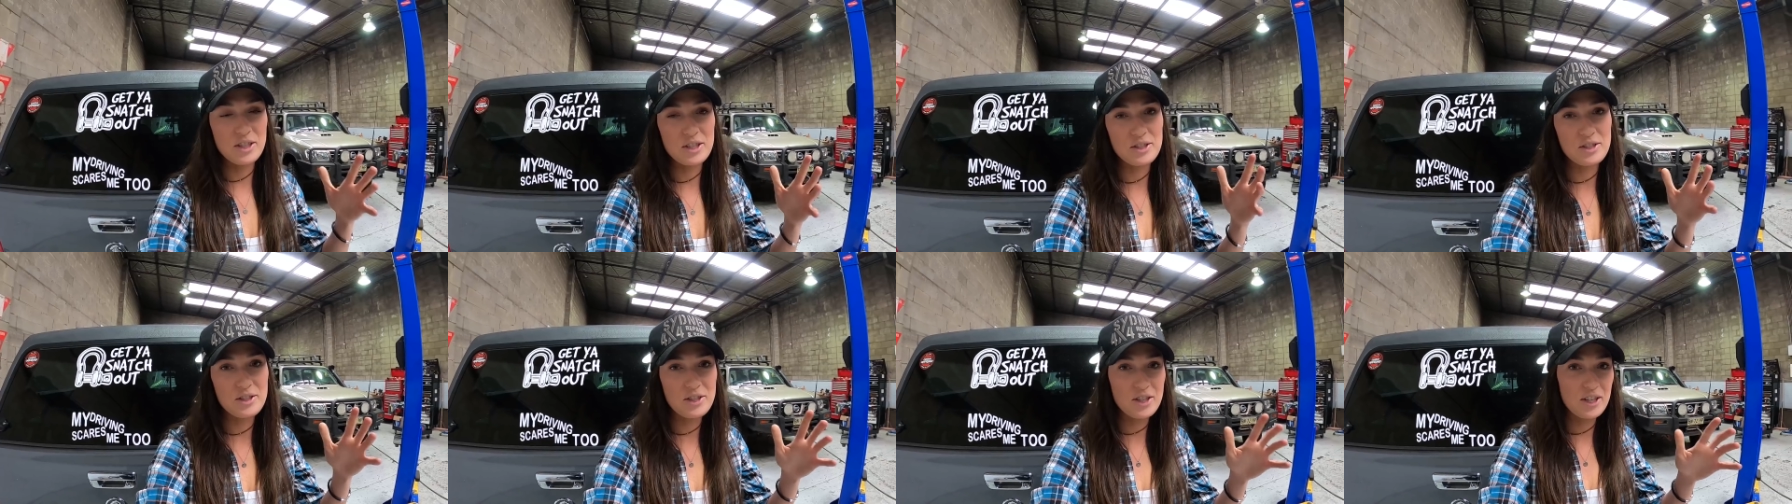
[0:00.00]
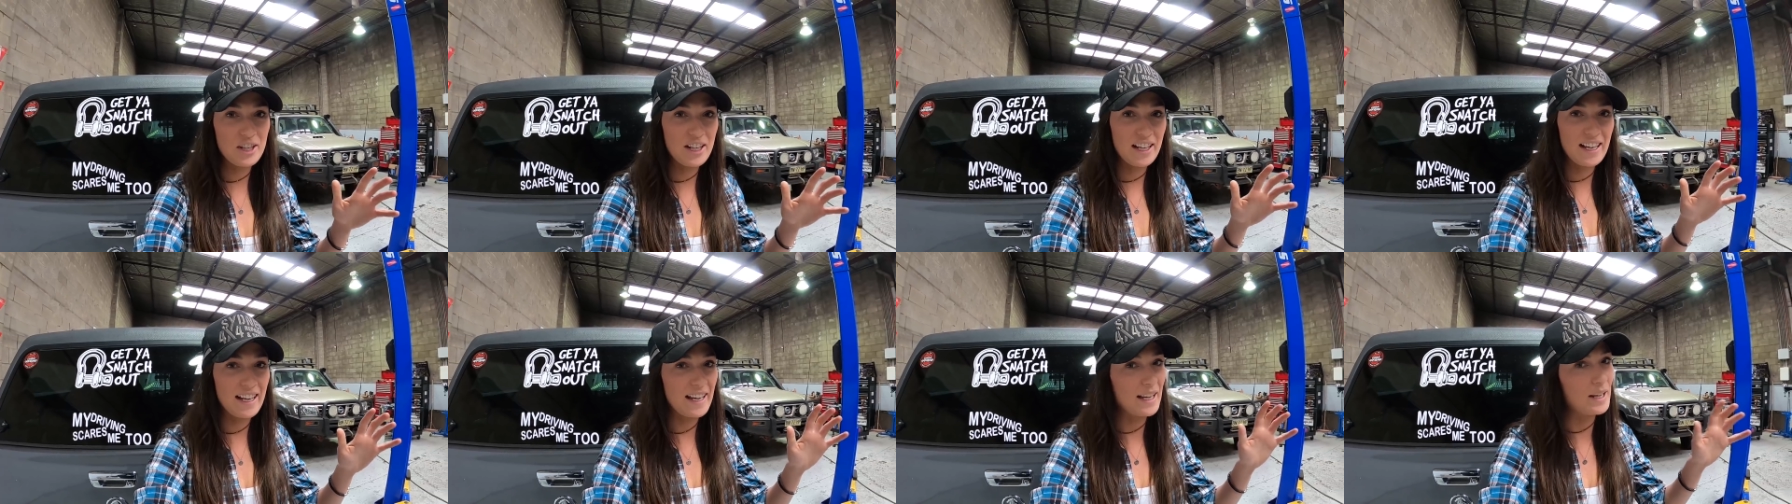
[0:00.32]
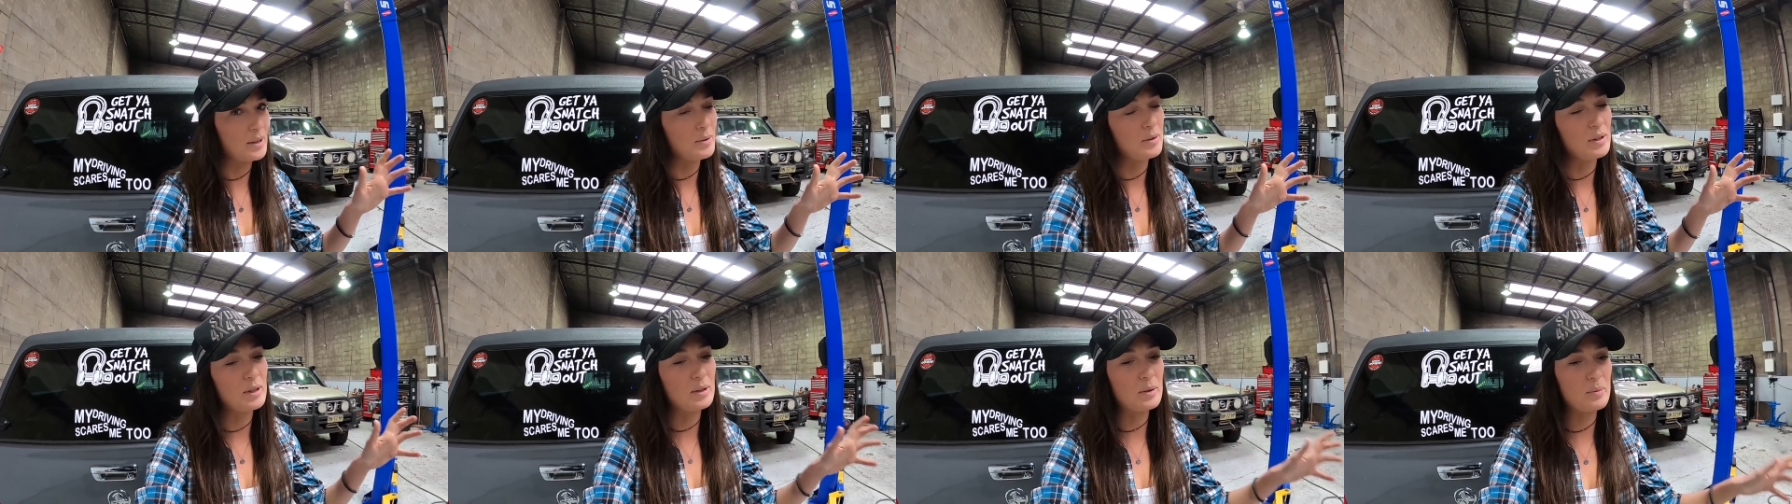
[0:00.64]
just tuning
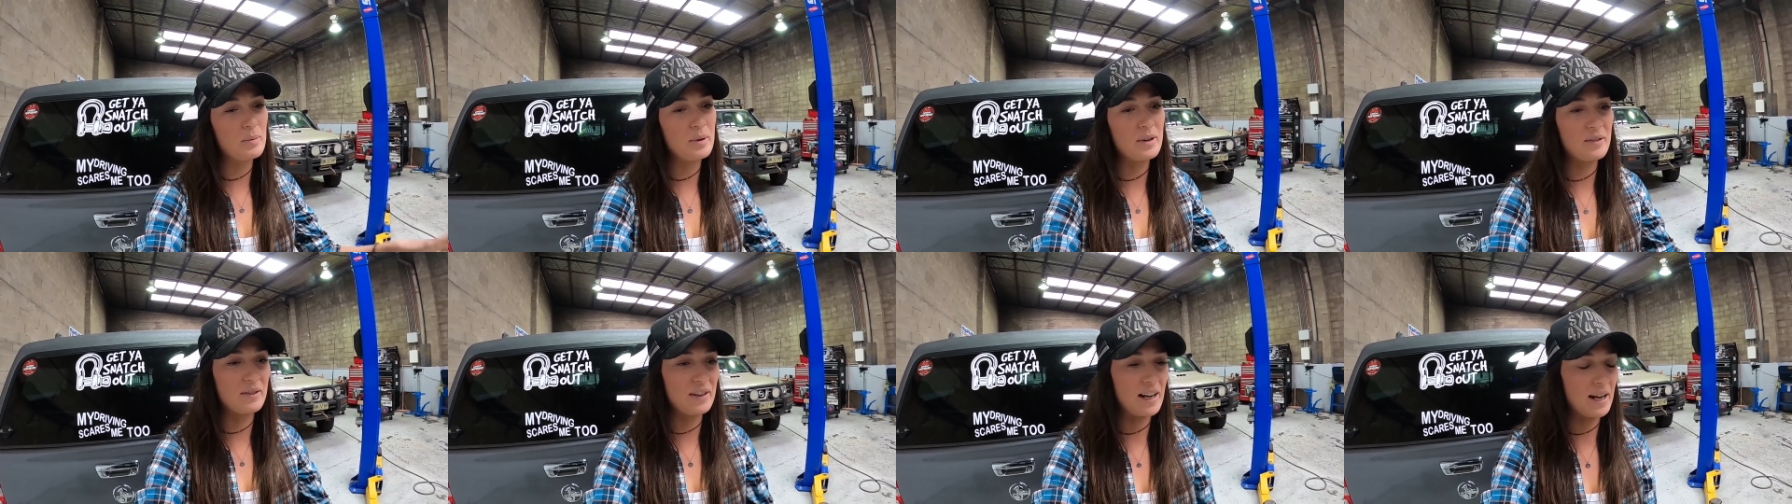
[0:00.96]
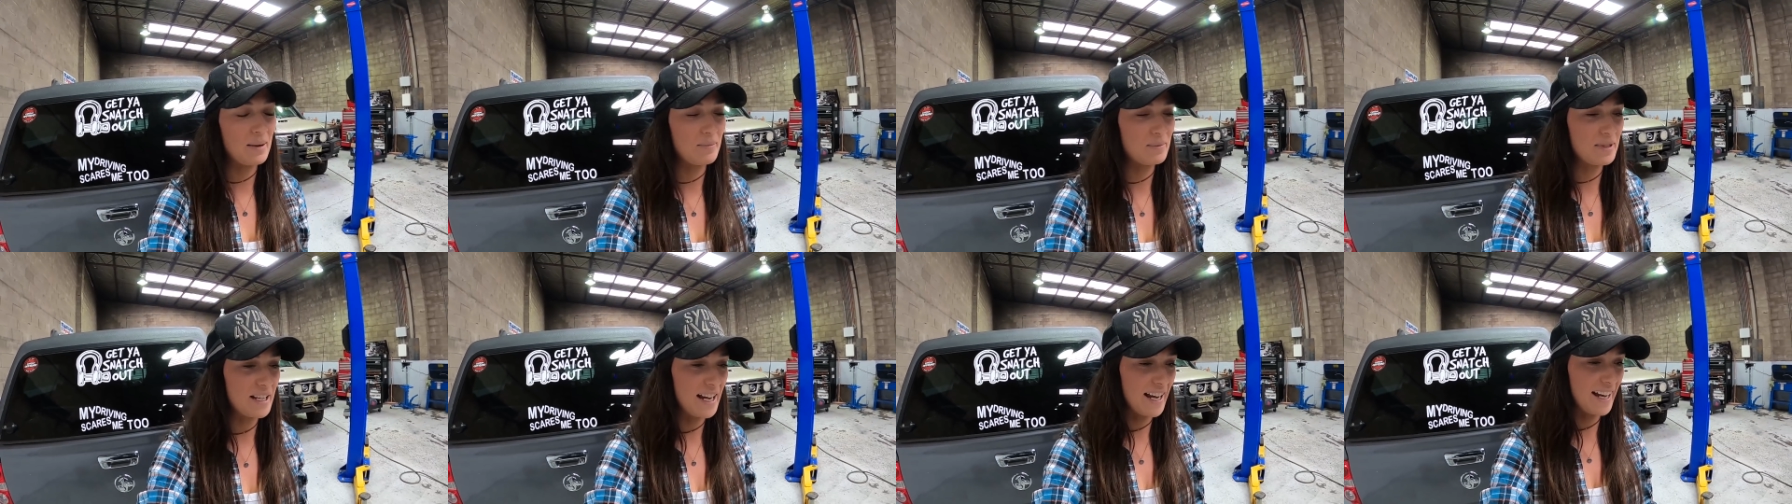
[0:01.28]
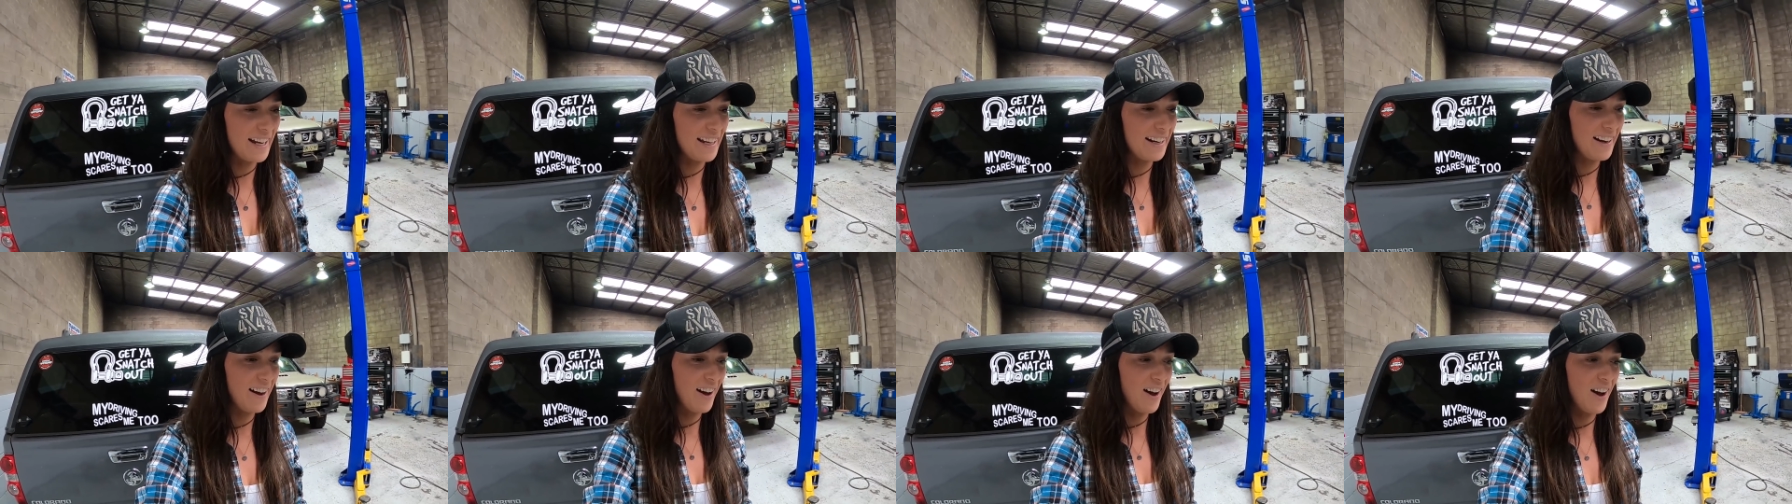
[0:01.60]
in, a little bit of an update.